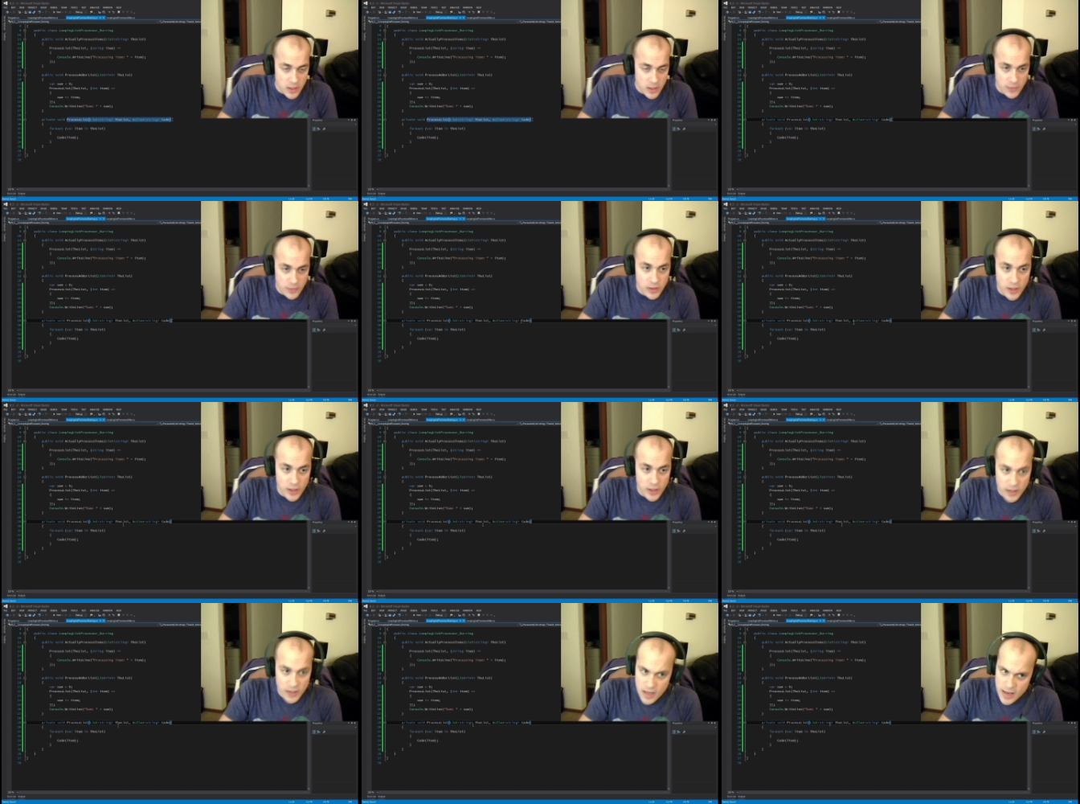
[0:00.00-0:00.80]
that we've
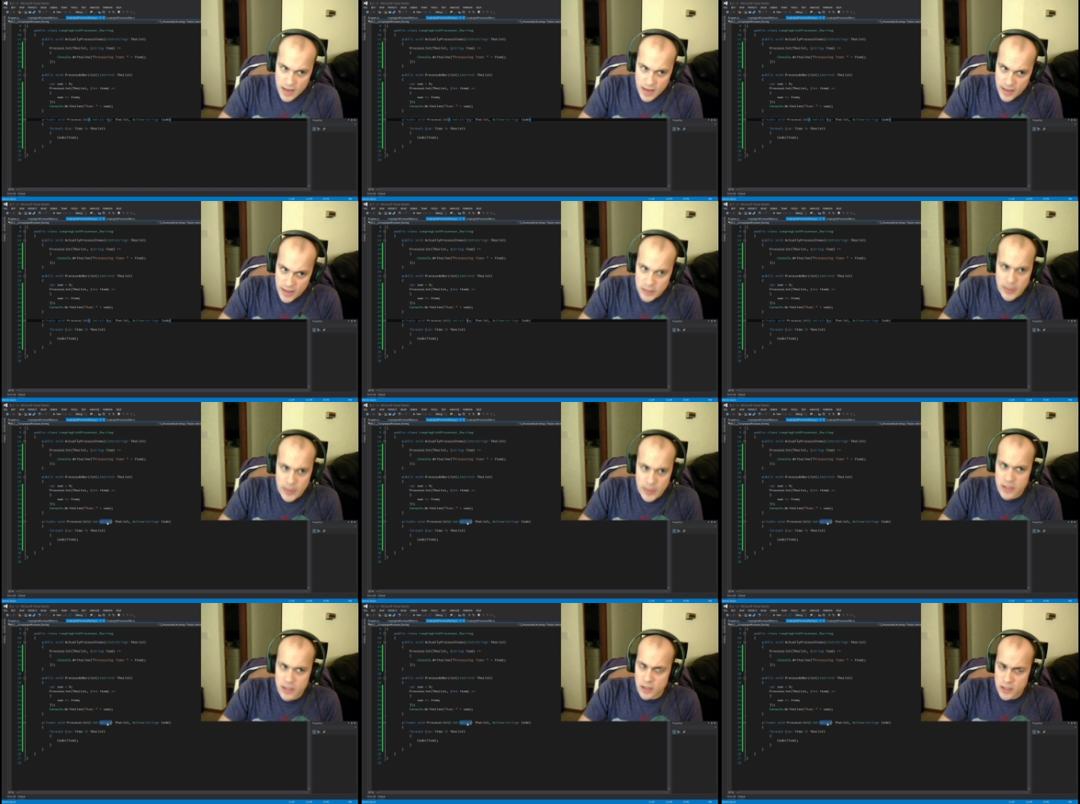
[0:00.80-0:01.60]
declared
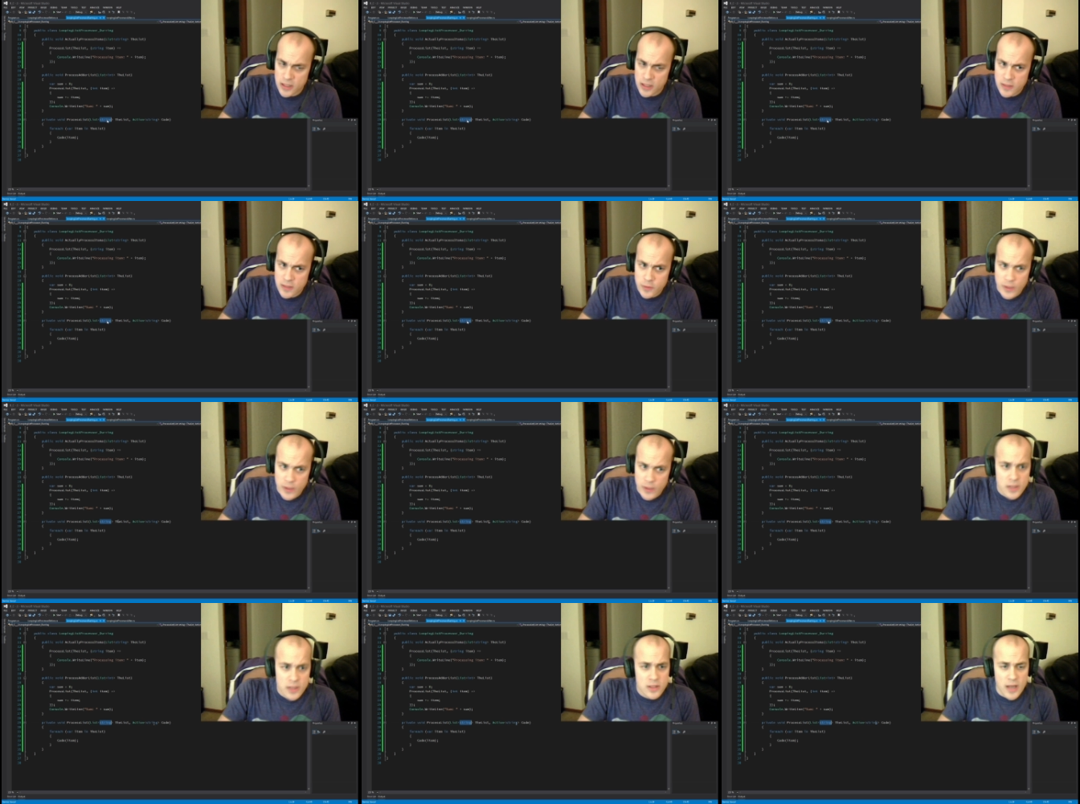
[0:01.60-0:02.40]
expects a list of
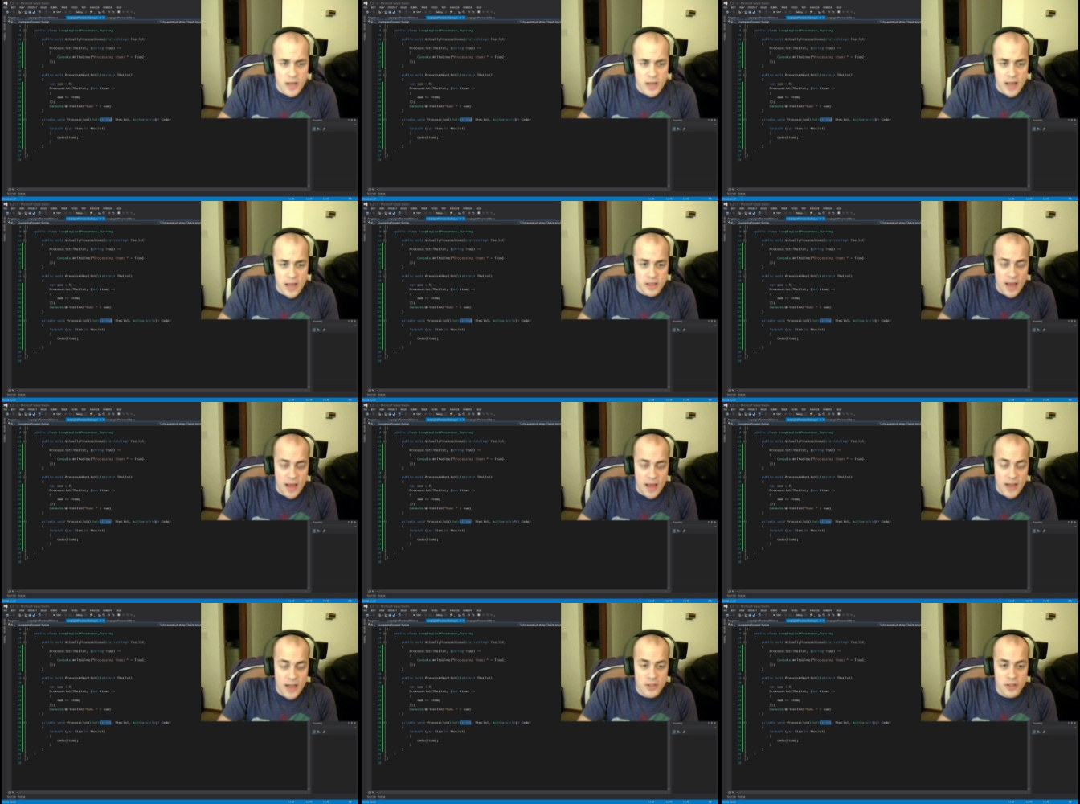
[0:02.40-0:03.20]
strings and an
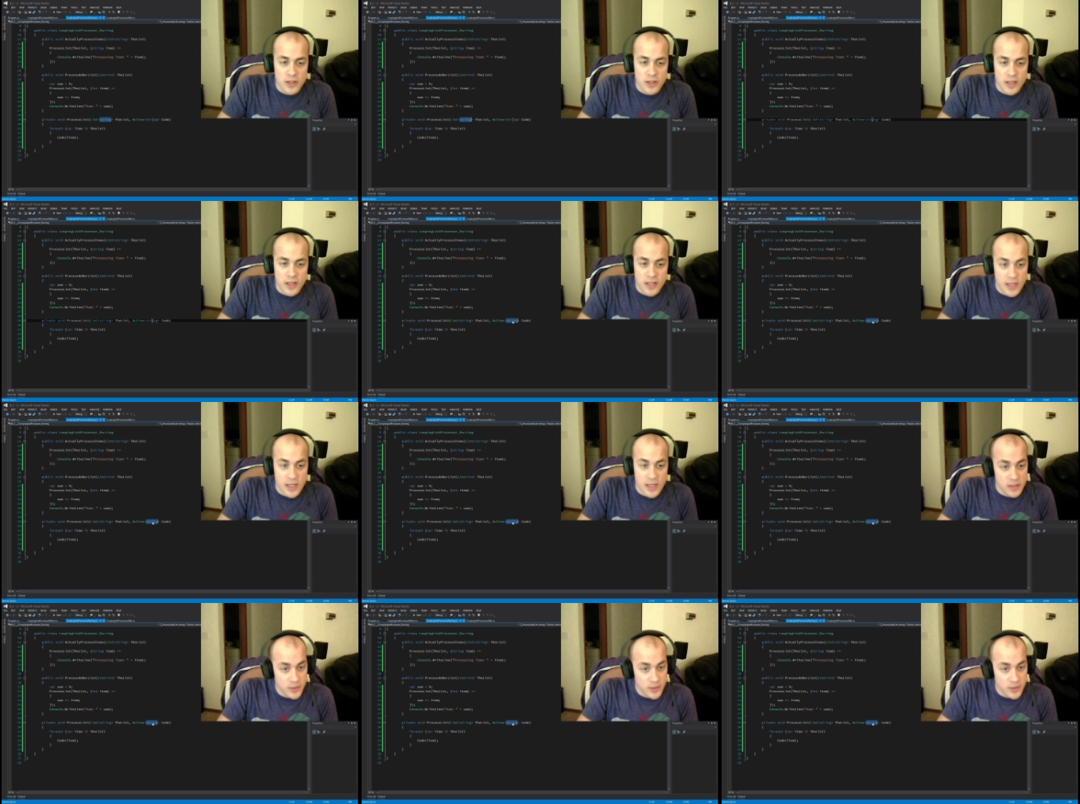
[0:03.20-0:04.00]
action that
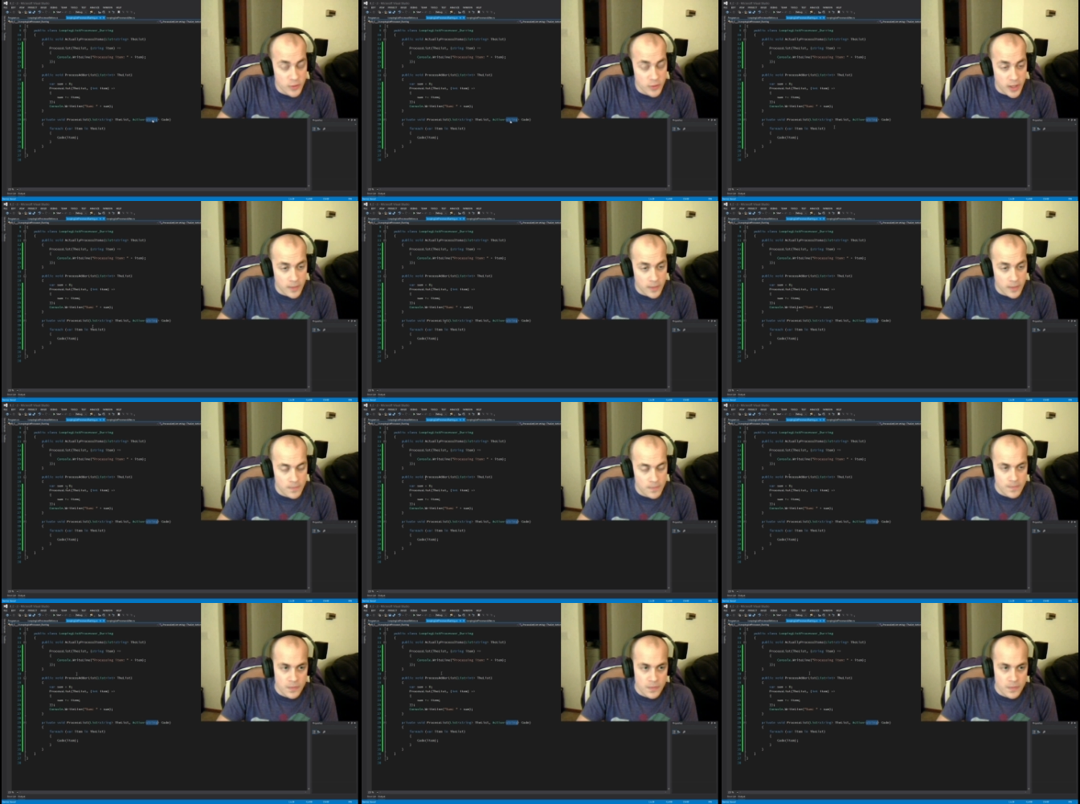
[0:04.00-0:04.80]
takes a string.
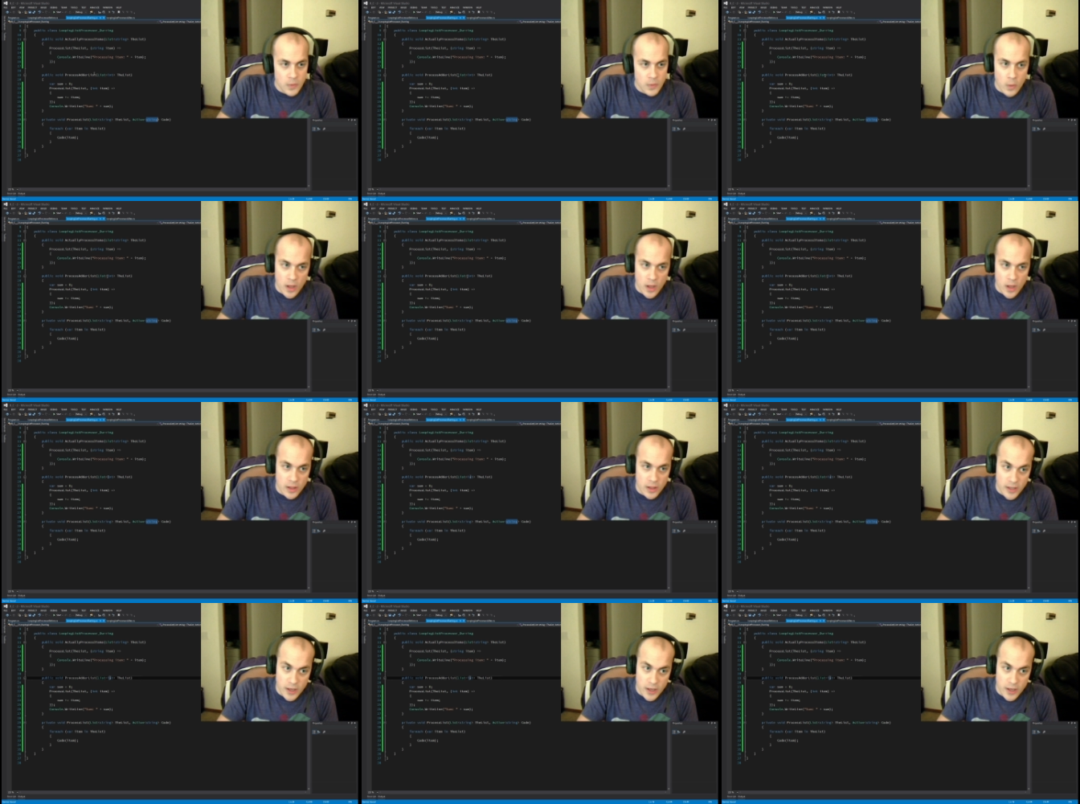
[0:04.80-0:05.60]

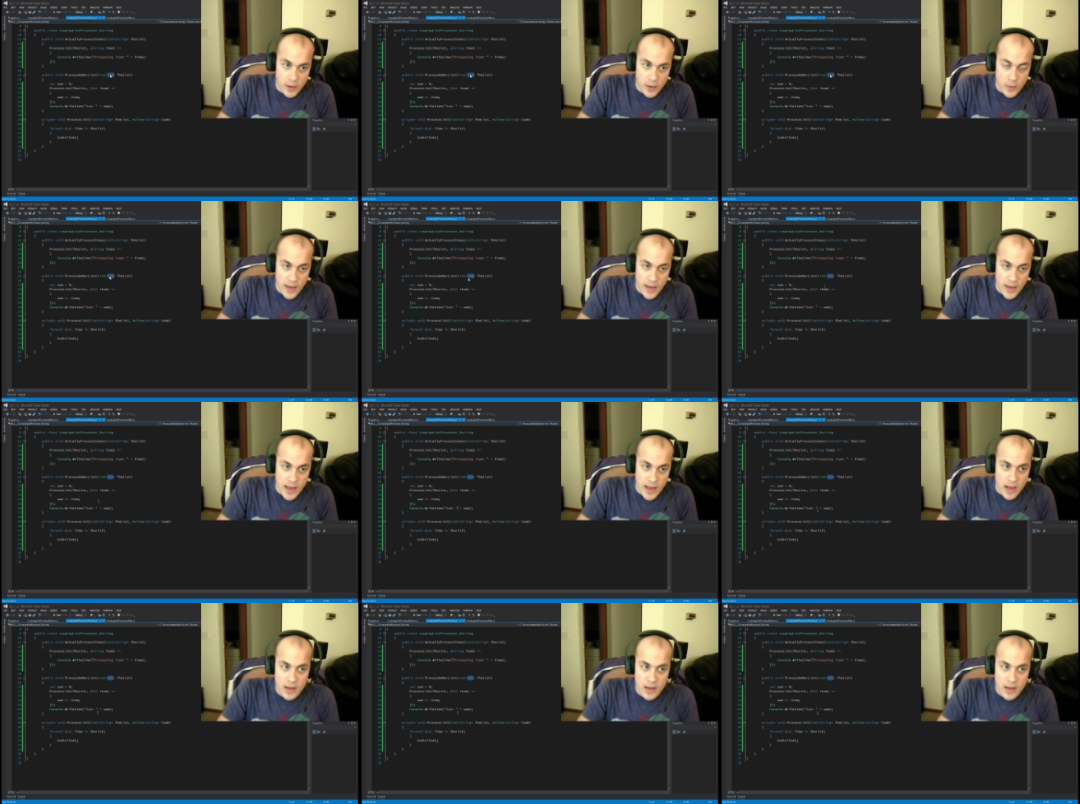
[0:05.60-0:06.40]
Well, here we
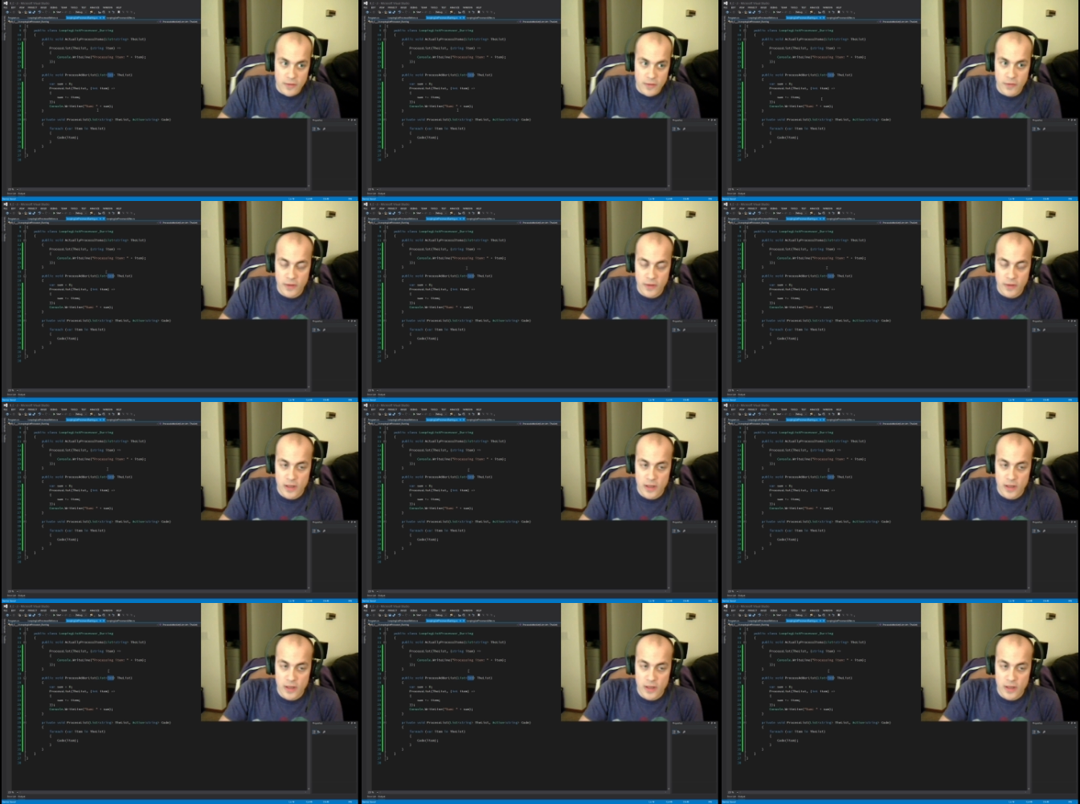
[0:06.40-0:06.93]
have